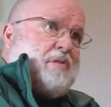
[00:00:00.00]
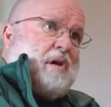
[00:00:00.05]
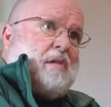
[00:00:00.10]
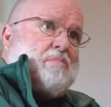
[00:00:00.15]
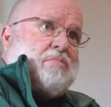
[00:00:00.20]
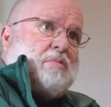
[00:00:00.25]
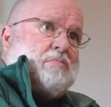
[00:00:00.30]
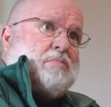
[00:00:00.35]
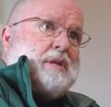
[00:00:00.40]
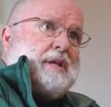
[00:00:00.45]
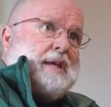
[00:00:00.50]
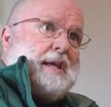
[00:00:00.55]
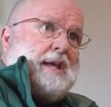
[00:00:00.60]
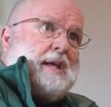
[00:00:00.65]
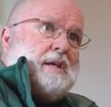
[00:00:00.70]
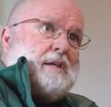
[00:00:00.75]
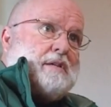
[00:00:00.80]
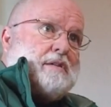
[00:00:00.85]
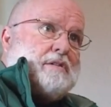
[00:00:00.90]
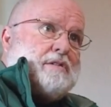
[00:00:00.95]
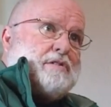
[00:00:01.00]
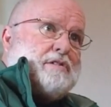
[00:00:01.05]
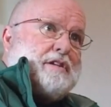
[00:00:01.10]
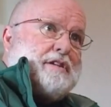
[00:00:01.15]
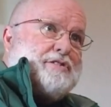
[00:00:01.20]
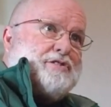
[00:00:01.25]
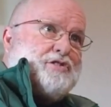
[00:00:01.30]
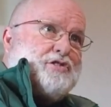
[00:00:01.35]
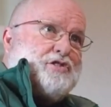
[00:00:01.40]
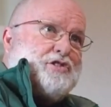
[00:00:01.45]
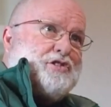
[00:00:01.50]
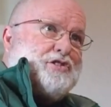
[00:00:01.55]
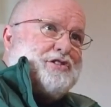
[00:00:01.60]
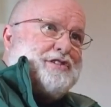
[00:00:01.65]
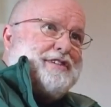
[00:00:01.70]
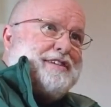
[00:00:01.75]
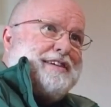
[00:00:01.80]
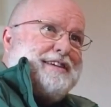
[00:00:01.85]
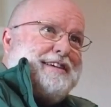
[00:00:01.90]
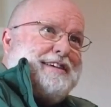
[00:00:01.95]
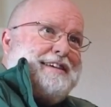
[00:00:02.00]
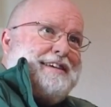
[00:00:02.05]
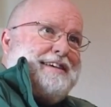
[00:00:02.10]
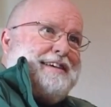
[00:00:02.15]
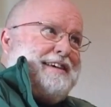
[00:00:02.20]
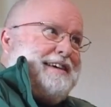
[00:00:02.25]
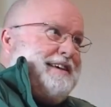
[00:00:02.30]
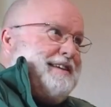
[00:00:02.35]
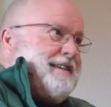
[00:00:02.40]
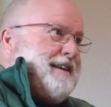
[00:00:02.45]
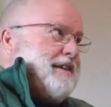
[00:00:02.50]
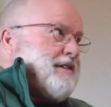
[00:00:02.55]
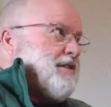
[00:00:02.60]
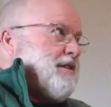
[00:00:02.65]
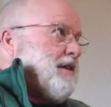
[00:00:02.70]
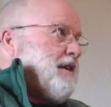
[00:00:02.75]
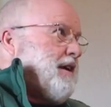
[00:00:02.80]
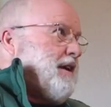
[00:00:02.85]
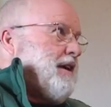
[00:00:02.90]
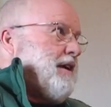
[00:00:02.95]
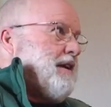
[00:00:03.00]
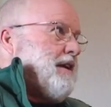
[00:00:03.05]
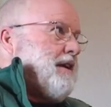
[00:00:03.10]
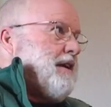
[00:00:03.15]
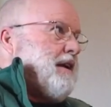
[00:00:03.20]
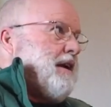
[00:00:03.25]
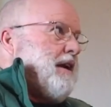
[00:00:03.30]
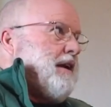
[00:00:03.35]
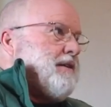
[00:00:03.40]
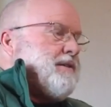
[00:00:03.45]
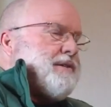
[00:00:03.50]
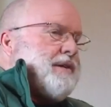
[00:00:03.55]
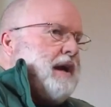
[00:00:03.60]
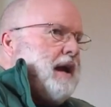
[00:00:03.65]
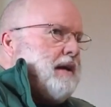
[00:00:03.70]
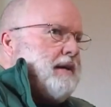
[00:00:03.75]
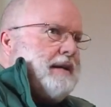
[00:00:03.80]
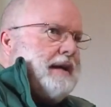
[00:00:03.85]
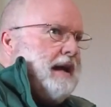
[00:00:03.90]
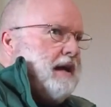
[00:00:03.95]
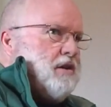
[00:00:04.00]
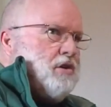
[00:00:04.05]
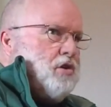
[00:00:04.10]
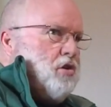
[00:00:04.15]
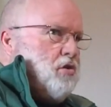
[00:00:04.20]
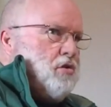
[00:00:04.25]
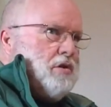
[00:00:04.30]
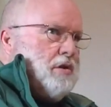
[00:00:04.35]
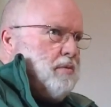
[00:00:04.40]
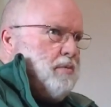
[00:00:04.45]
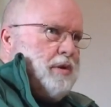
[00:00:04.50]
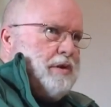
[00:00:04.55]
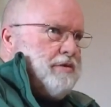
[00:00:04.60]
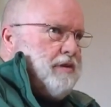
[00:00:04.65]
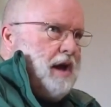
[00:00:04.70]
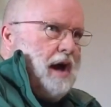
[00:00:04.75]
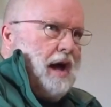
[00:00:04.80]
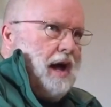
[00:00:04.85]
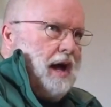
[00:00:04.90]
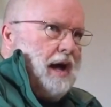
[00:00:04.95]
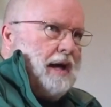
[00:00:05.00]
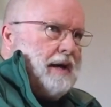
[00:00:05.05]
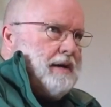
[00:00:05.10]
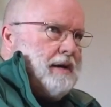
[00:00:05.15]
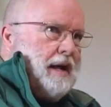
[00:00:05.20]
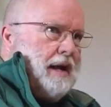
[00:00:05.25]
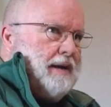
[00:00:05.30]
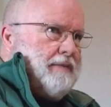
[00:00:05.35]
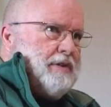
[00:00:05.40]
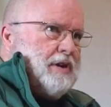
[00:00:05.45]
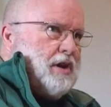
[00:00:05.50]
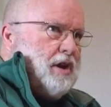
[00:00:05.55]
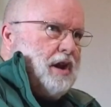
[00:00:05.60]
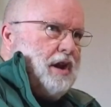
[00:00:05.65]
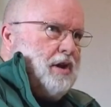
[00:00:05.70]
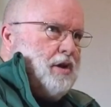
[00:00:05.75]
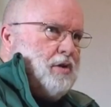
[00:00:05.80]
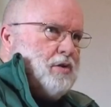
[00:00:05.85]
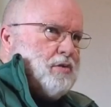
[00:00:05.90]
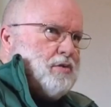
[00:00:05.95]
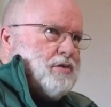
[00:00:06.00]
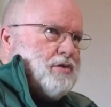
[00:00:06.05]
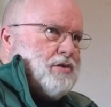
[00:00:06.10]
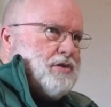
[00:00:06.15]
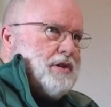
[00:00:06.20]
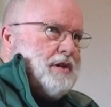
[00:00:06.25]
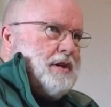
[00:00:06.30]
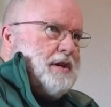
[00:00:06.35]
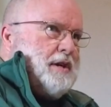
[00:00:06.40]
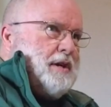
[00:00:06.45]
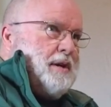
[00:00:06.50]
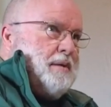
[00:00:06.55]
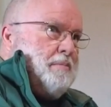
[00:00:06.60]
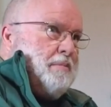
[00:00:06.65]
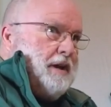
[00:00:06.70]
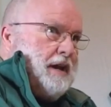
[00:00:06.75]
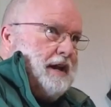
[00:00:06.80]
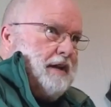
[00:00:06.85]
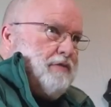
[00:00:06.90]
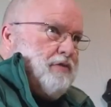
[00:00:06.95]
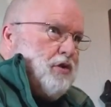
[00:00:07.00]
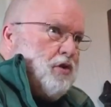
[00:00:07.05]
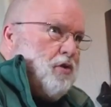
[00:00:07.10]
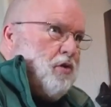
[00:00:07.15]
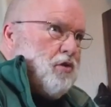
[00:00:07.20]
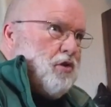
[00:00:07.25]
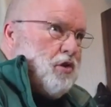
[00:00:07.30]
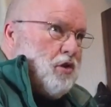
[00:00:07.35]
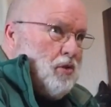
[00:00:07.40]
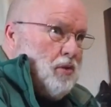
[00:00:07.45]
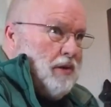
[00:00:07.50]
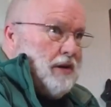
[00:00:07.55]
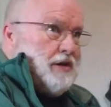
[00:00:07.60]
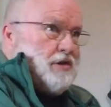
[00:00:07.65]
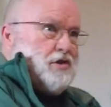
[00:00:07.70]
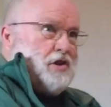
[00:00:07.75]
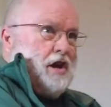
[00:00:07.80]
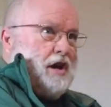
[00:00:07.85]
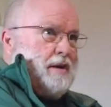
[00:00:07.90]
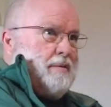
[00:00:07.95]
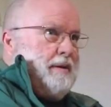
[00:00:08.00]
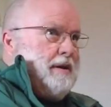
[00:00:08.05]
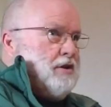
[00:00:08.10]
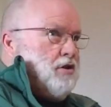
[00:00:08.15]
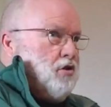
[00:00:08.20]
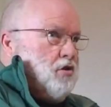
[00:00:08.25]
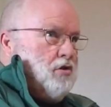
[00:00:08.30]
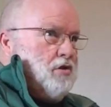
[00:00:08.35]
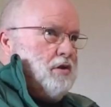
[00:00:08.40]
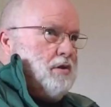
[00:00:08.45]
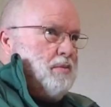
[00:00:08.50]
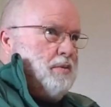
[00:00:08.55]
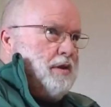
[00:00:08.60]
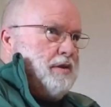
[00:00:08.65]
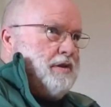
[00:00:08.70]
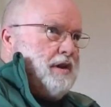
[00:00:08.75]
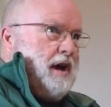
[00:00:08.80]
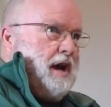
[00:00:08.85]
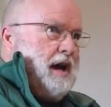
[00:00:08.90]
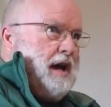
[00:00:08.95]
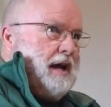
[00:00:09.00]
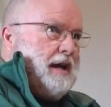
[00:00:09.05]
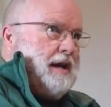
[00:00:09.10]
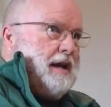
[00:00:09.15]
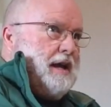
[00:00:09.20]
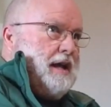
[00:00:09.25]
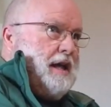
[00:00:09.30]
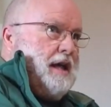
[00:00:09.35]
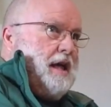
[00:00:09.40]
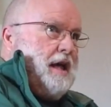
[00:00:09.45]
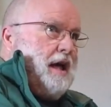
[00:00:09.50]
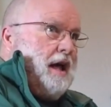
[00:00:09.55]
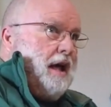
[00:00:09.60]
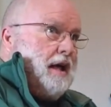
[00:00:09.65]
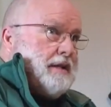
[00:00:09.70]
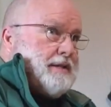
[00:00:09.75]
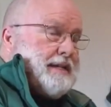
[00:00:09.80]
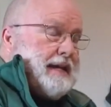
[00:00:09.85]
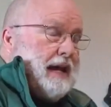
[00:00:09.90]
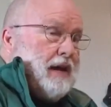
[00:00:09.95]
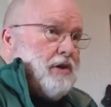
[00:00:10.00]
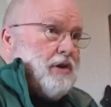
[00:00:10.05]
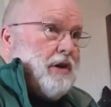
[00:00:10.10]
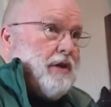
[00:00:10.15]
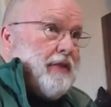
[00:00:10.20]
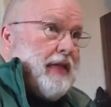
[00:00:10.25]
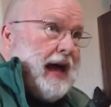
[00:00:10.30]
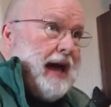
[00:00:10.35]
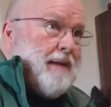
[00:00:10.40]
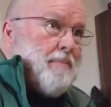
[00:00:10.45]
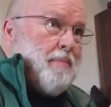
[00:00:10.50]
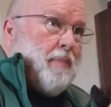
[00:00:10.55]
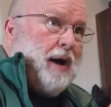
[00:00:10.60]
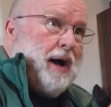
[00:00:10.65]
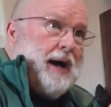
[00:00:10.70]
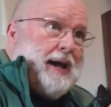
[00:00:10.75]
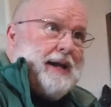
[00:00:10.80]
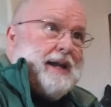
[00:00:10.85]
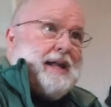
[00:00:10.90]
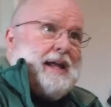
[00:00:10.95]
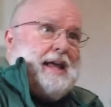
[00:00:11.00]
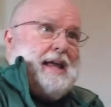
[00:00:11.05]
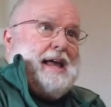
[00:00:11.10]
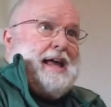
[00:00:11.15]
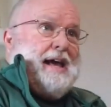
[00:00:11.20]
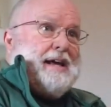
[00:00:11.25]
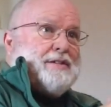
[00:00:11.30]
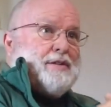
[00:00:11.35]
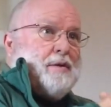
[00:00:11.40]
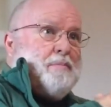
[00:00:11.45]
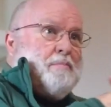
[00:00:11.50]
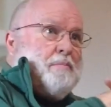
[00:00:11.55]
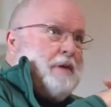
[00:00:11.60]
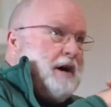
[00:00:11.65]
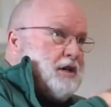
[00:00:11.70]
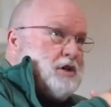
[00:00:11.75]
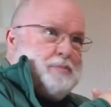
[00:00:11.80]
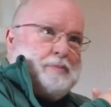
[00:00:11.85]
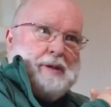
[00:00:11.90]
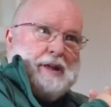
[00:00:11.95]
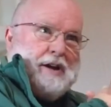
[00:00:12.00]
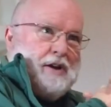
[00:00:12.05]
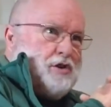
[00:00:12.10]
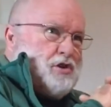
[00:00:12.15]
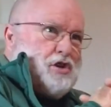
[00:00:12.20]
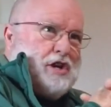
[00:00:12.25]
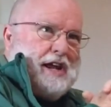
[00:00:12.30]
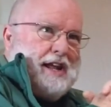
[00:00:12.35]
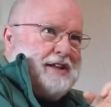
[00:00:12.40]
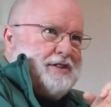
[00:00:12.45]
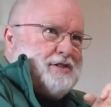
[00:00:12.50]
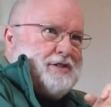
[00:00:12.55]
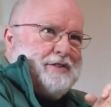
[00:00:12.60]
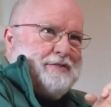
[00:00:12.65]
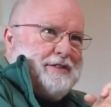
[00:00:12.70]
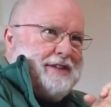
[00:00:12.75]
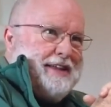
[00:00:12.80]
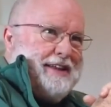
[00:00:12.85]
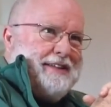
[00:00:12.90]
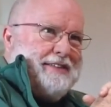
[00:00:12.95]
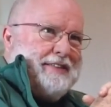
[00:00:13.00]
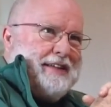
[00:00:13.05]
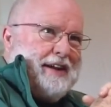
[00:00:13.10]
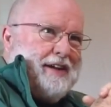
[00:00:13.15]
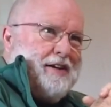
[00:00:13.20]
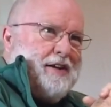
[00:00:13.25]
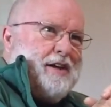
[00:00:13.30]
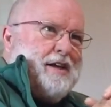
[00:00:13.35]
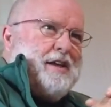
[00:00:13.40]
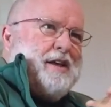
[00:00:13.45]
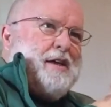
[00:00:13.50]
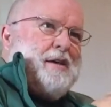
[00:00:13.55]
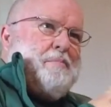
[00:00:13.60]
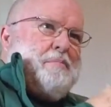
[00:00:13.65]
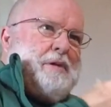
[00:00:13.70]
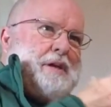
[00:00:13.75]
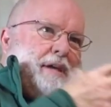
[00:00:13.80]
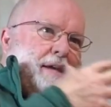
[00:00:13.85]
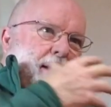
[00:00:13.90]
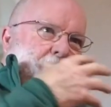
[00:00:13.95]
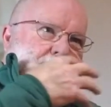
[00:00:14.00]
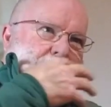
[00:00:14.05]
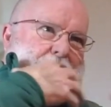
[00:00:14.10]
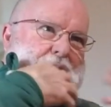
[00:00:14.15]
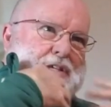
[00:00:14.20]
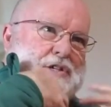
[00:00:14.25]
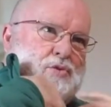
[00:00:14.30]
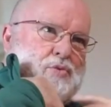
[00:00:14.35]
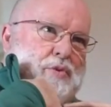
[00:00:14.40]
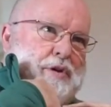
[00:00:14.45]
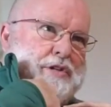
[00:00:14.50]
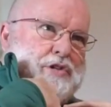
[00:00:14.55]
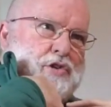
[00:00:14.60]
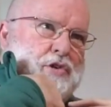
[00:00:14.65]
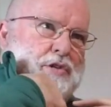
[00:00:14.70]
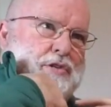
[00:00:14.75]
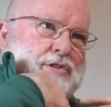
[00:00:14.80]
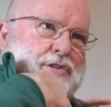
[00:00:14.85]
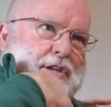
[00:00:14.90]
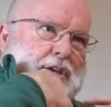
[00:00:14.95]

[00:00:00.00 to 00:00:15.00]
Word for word: probably is. It's mm-hmm. just it doesn't. It, it's not yet union with God, not even close. Mm-hmm. But if you do want to talk about union with God, I'll tell you that mind has a much better chance of getting there, because this Richard